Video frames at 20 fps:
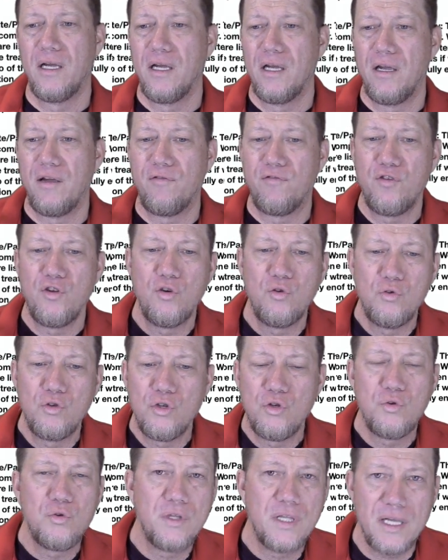If you
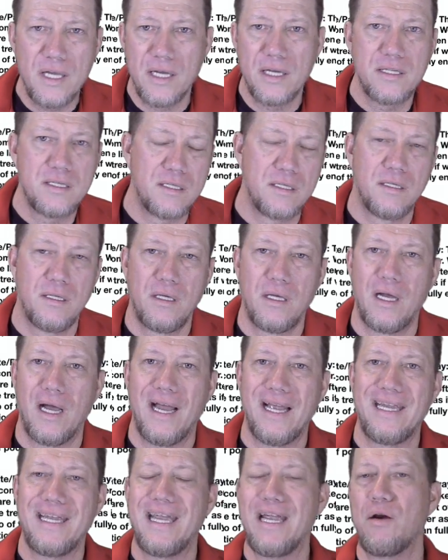do this,
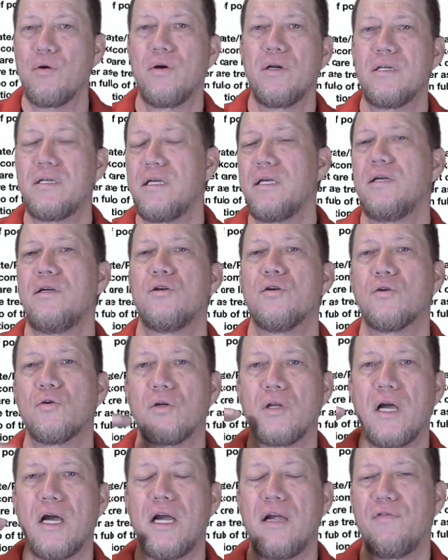I guarantee your
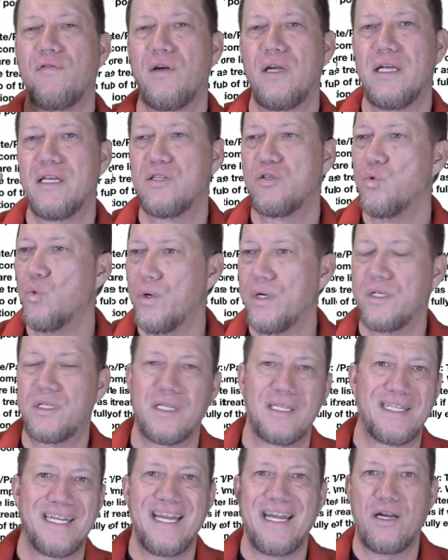life is going to
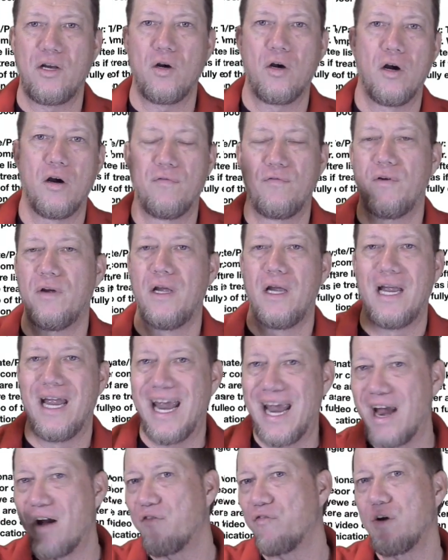take off.
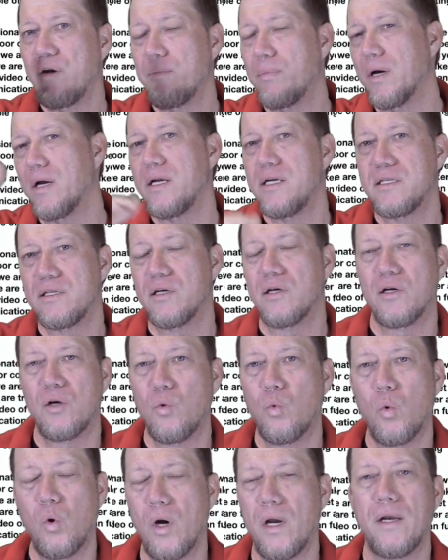Everybody's going to
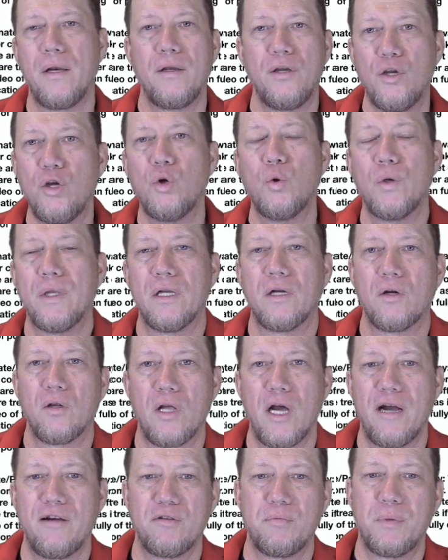want you in their
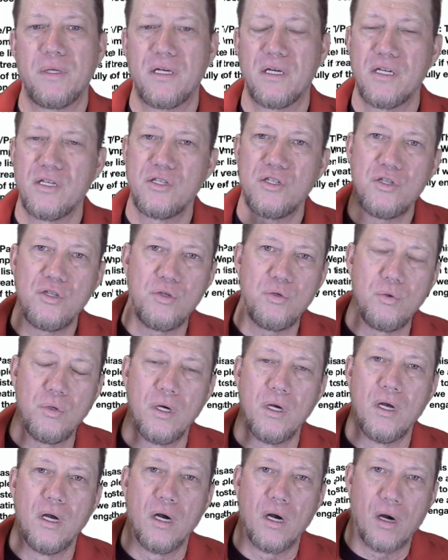lives, because
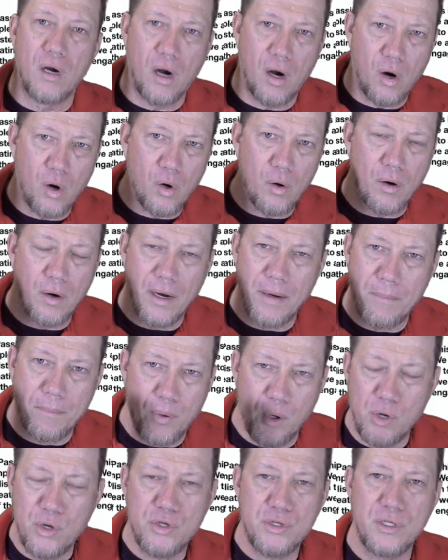you are a
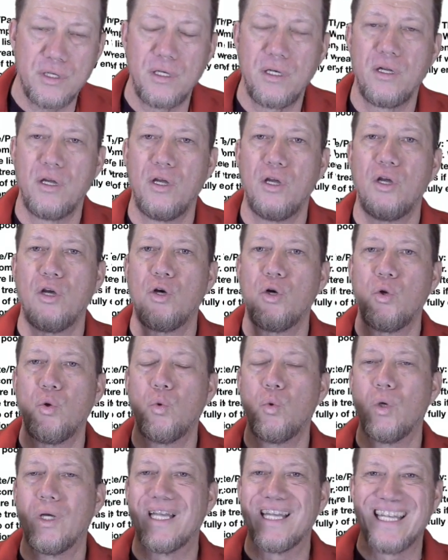person
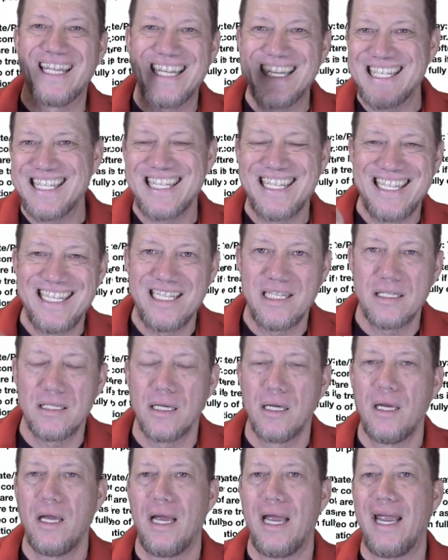who listens,
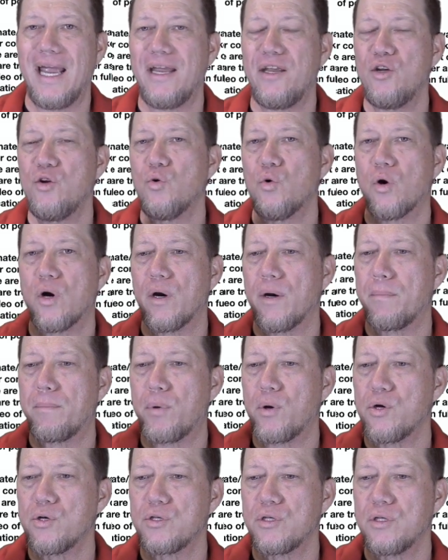and you are a
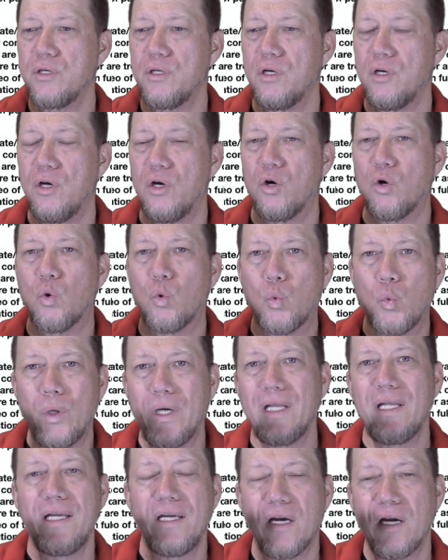person who
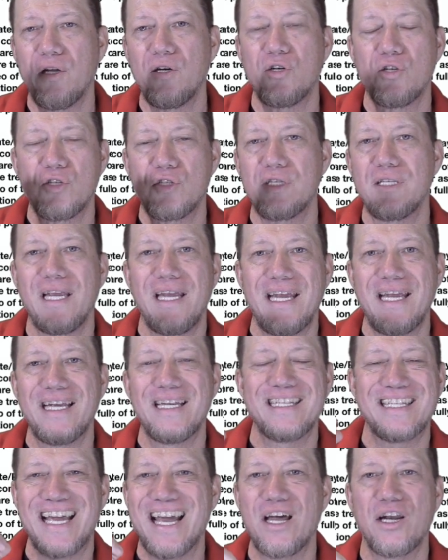really
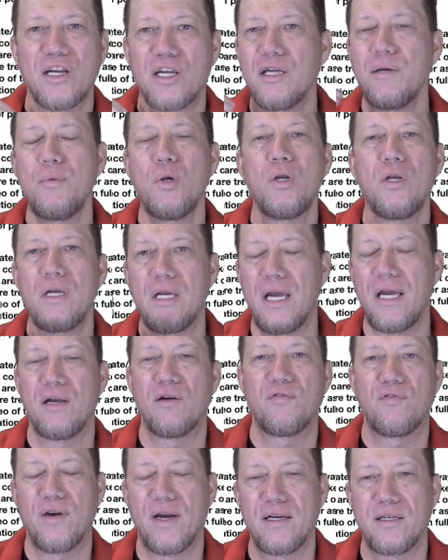understands how to communicate
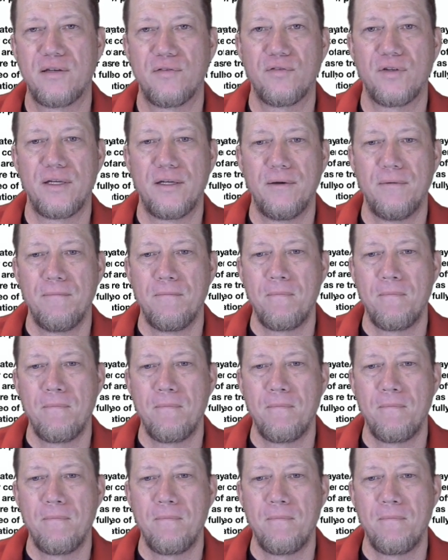effectively